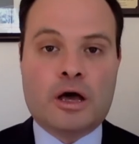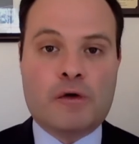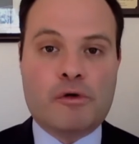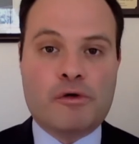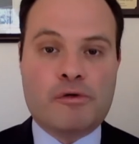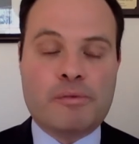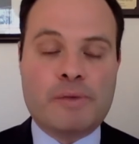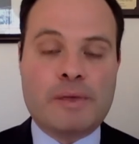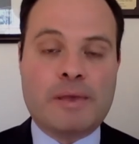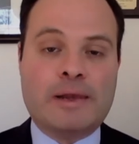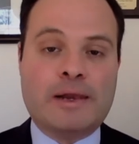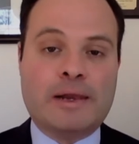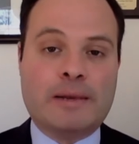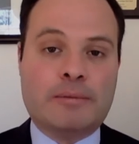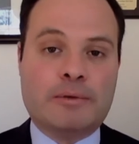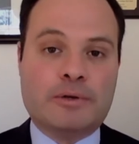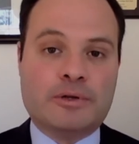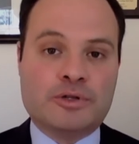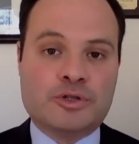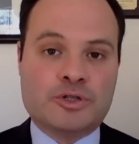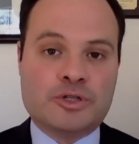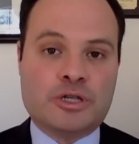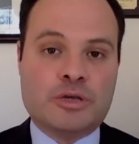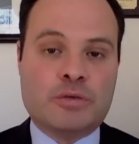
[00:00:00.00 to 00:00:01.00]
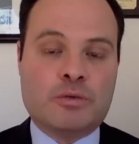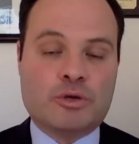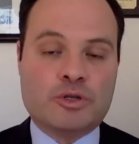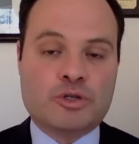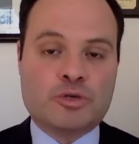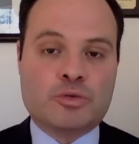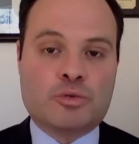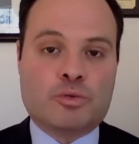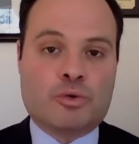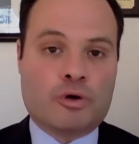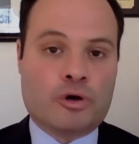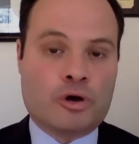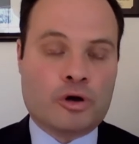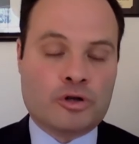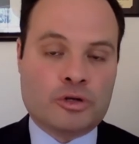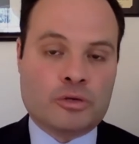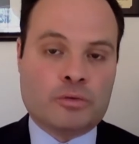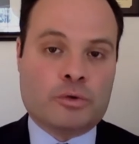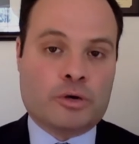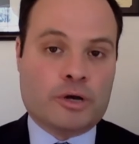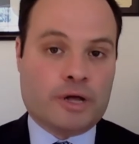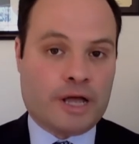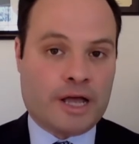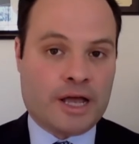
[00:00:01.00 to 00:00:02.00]
Uh, we've been able to see what's worked
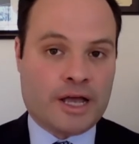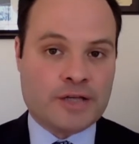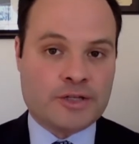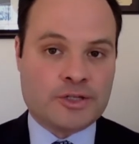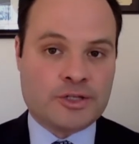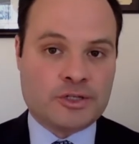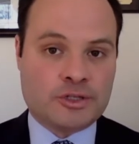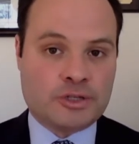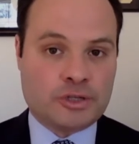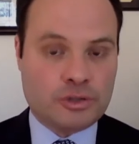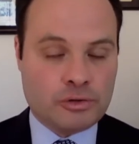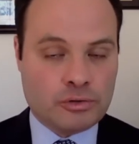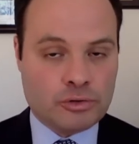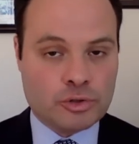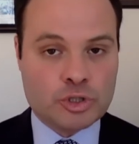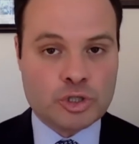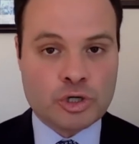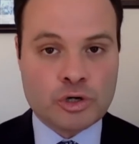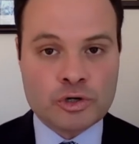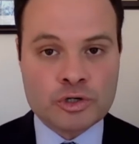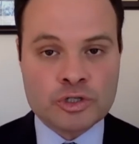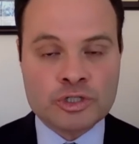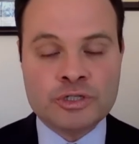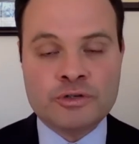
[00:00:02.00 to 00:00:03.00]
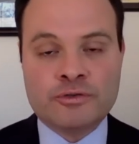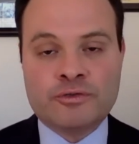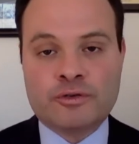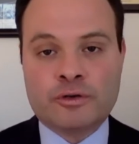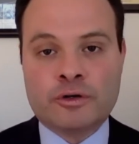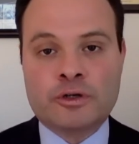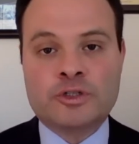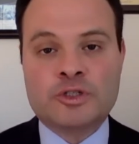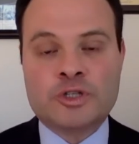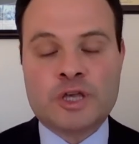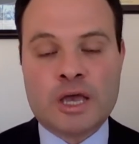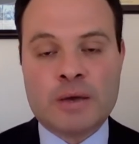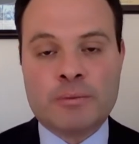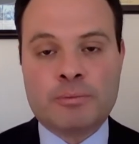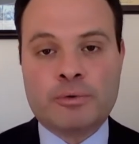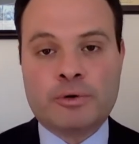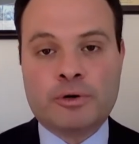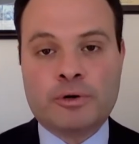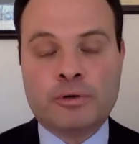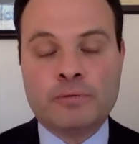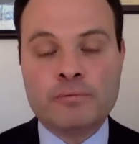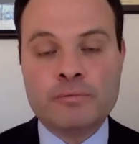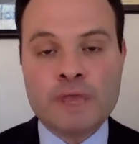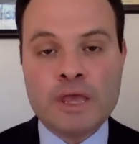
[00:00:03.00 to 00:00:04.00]
and what hasn't in New Jersey, for
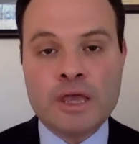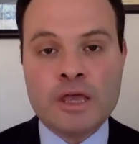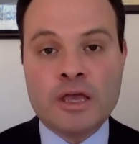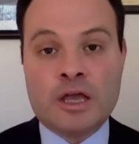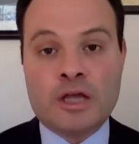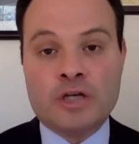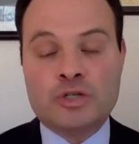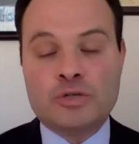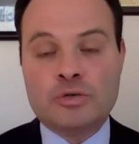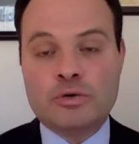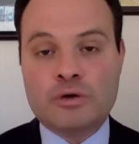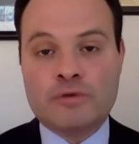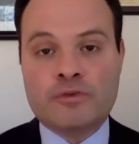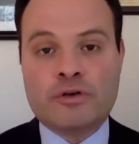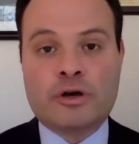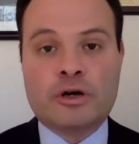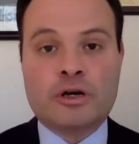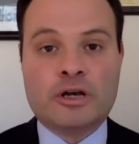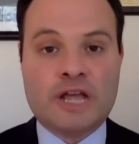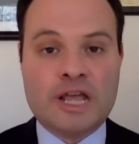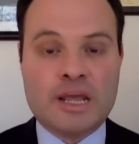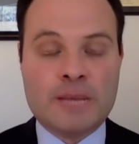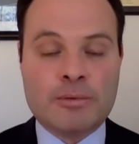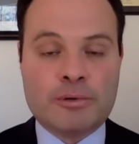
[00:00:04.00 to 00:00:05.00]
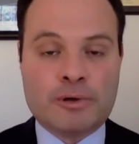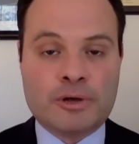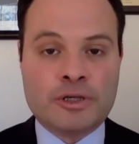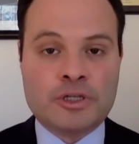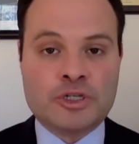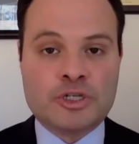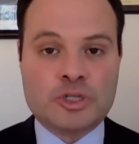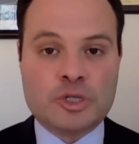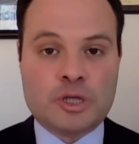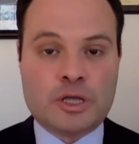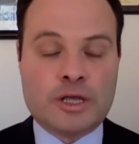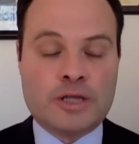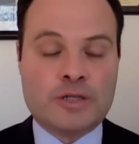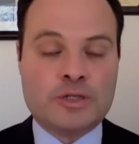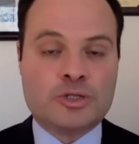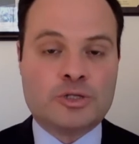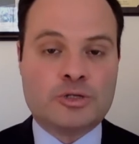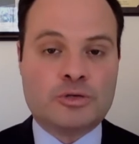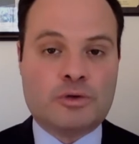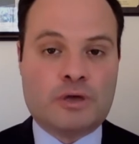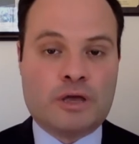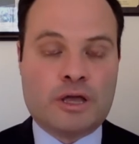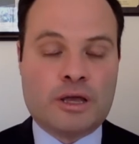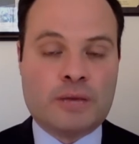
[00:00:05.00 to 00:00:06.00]
example, and two of our neighboring states,
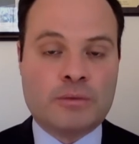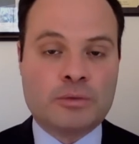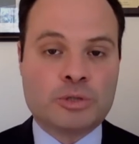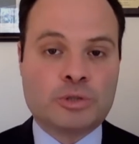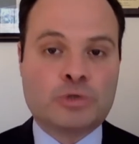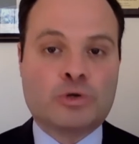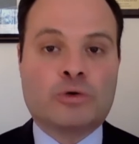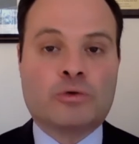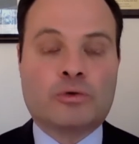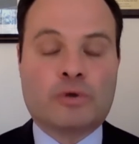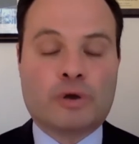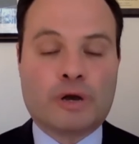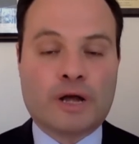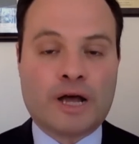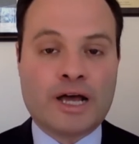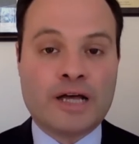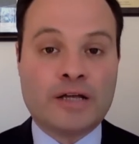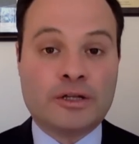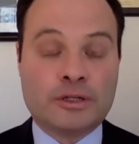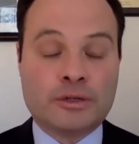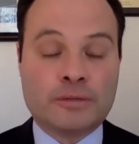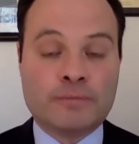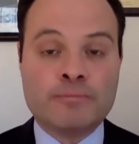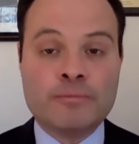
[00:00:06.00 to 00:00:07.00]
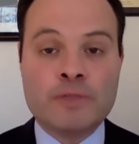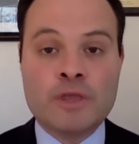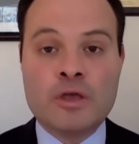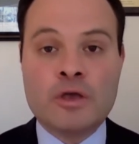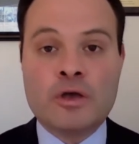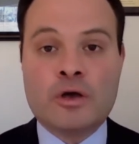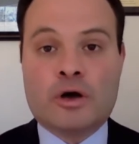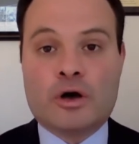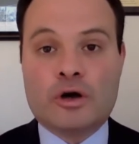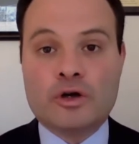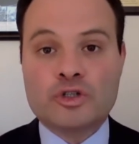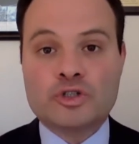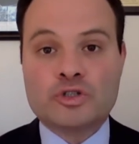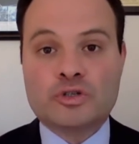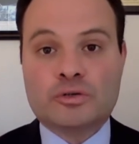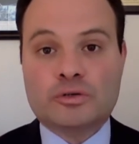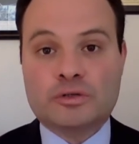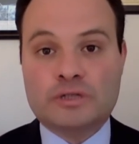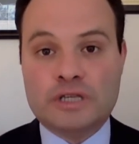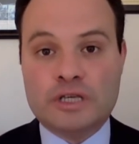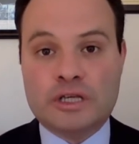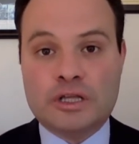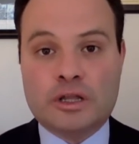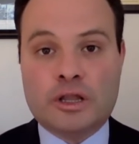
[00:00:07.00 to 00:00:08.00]
New Hampshire and Rhode Island, also
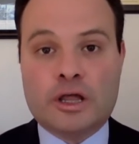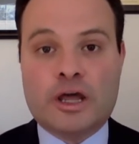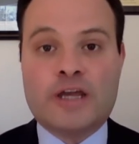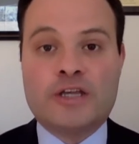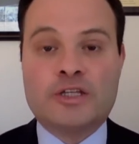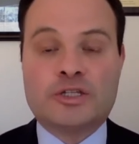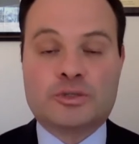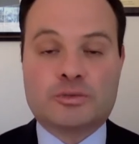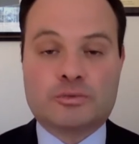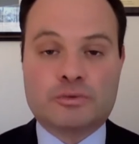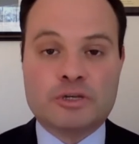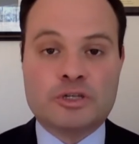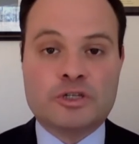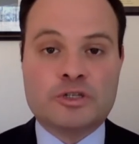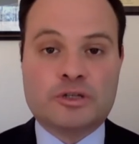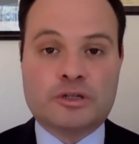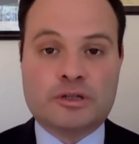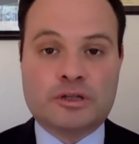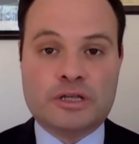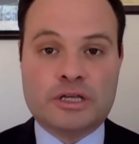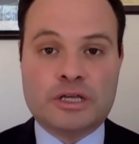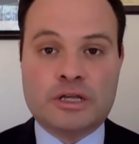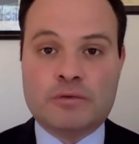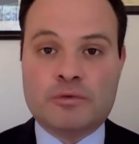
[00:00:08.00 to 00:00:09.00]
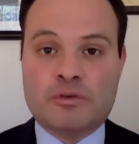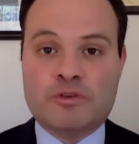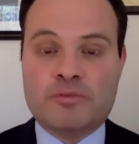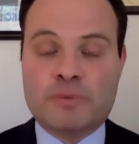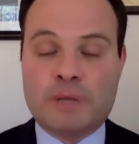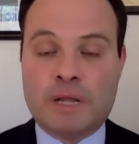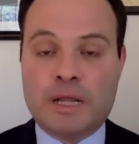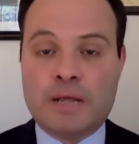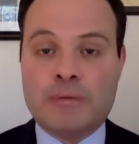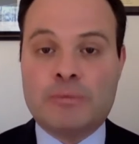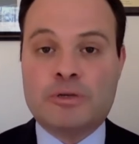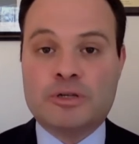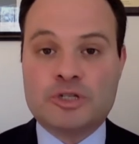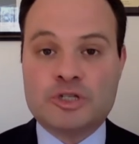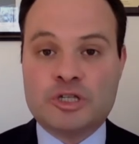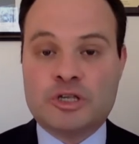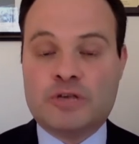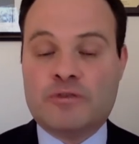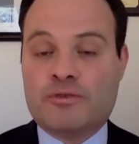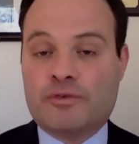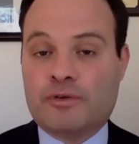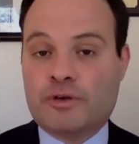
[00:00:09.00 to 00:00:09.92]
legalized recently, and we've been able to see,